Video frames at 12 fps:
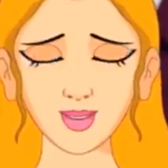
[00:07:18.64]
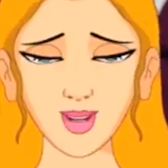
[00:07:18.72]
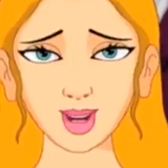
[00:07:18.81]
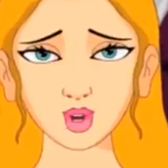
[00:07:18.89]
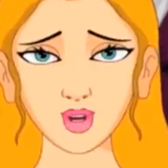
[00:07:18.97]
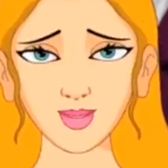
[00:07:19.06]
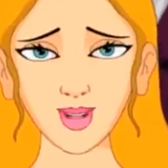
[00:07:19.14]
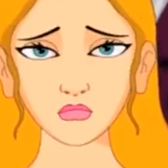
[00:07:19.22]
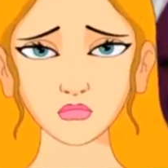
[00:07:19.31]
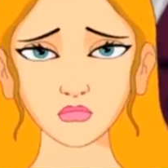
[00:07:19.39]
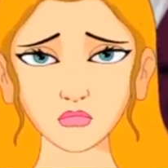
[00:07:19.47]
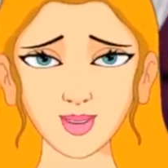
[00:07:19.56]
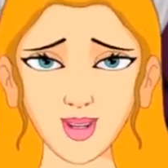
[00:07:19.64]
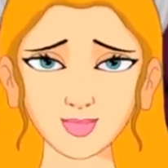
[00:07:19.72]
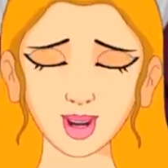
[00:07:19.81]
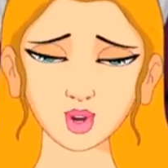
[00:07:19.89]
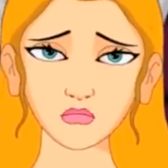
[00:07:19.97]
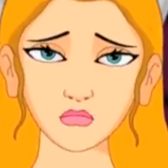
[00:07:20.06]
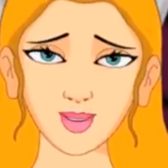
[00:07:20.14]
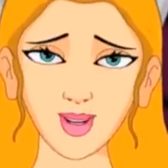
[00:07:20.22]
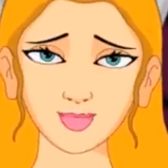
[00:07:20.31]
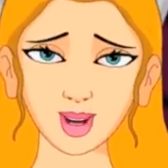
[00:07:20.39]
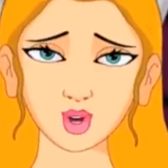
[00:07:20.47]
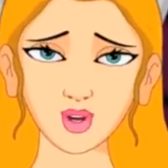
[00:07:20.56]
Mother, what is
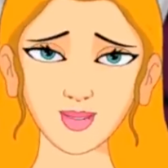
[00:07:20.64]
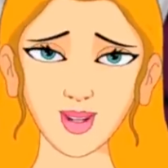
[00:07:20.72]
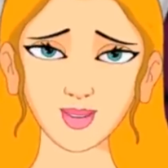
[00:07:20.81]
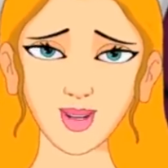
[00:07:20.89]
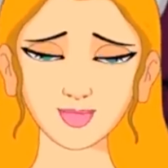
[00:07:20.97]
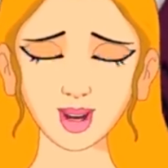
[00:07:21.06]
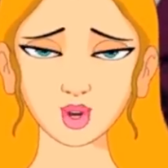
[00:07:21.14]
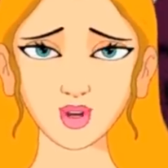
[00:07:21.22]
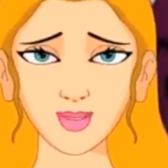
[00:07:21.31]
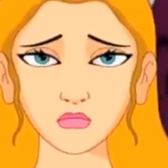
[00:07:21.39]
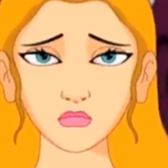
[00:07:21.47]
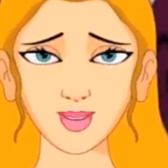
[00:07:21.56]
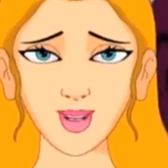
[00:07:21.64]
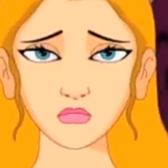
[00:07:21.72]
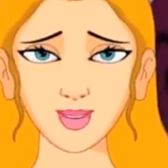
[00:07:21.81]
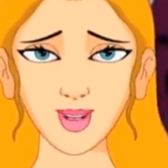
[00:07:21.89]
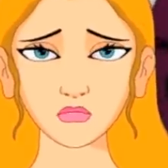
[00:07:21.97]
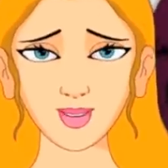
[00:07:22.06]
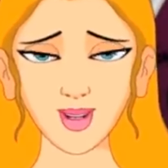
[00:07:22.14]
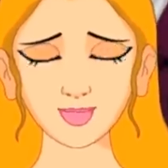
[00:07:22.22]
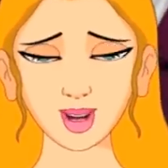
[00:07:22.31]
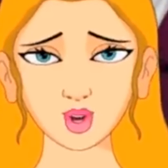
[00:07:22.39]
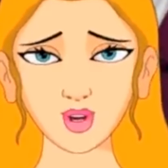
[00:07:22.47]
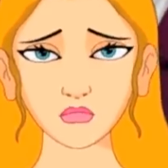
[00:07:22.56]
there in the world outside this
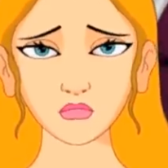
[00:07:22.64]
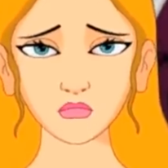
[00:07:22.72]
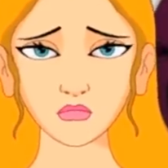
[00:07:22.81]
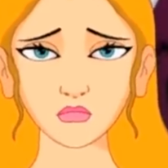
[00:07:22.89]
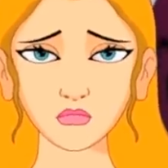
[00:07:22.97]
tower?